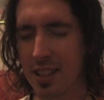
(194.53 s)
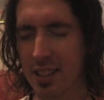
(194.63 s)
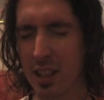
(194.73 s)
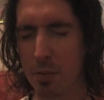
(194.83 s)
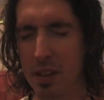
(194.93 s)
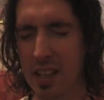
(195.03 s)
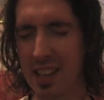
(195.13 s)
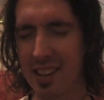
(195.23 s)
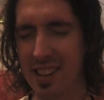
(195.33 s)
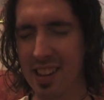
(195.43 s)
This could
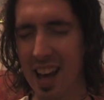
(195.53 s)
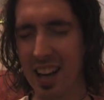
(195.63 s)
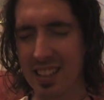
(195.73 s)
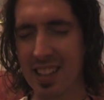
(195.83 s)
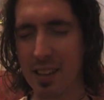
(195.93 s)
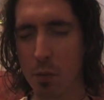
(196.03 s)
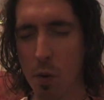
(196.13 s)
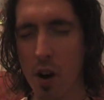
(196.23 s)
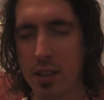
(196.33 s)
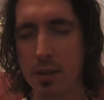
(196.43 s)
be actually the
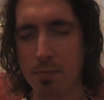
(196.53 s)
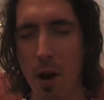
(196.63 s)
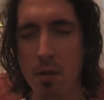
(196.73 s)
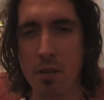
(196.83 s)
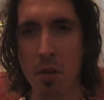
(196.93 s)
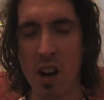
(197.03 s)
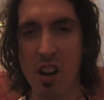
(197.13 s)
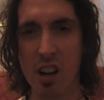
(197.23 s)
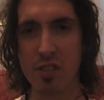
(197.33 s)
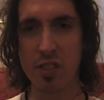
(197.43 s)
worst moment of my
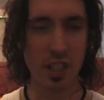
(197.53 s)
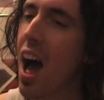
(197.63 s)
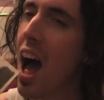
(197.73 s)
life.